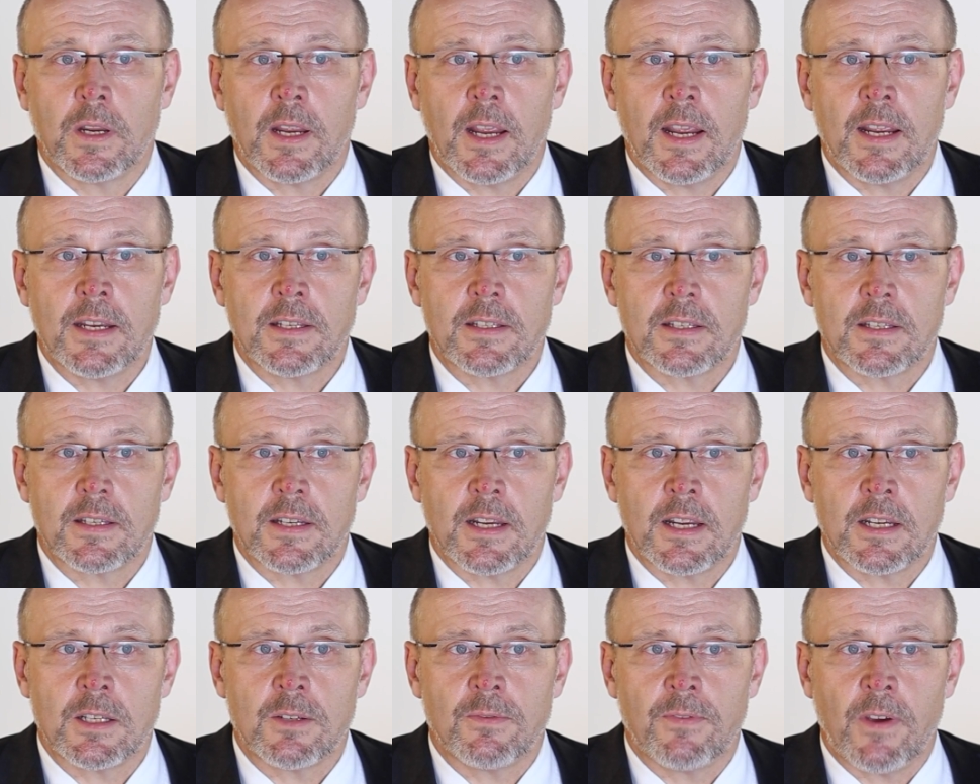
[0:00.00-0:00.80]

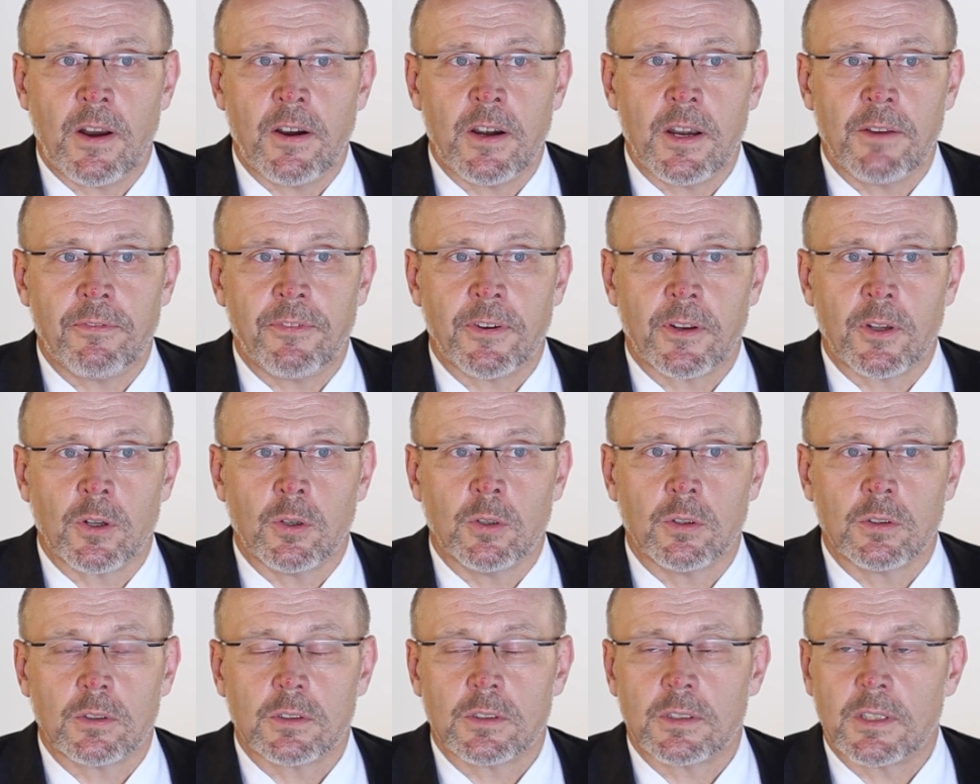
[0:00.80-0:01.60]
It's very
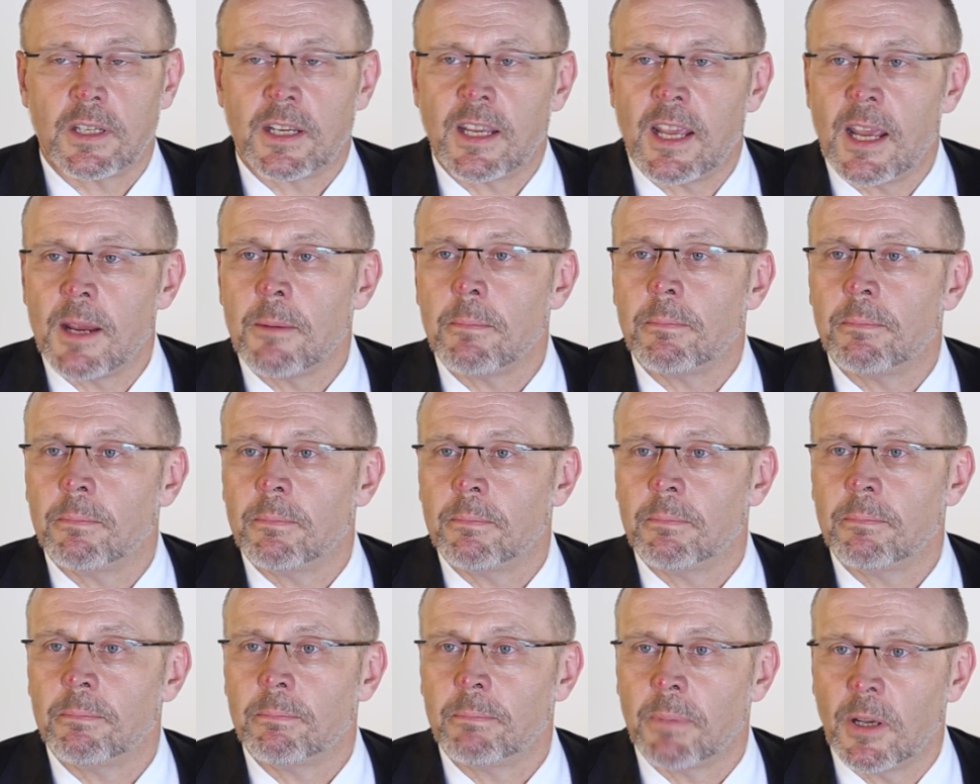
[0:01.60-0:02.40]
difficult to keep
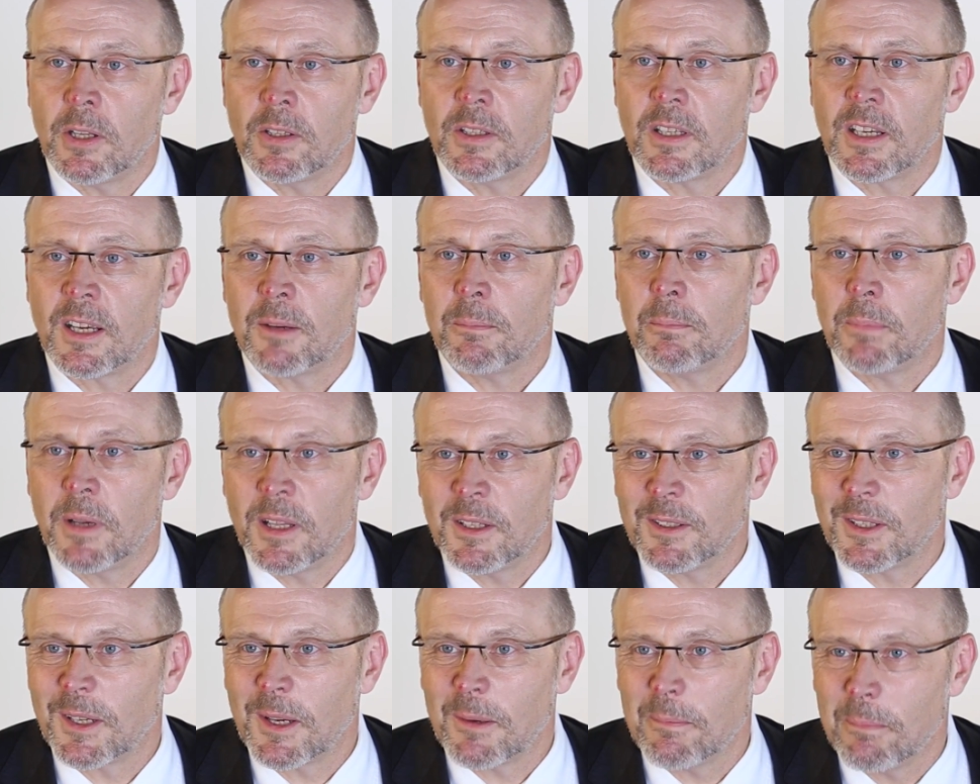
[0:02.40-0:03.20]
building and
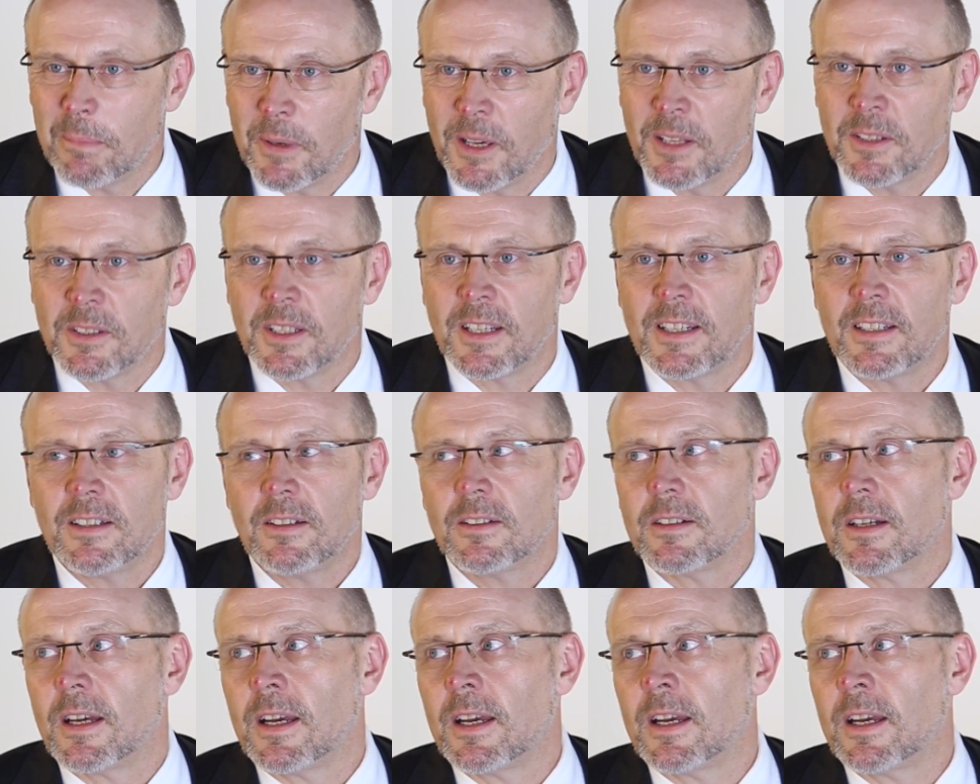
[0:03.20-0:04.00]
building and building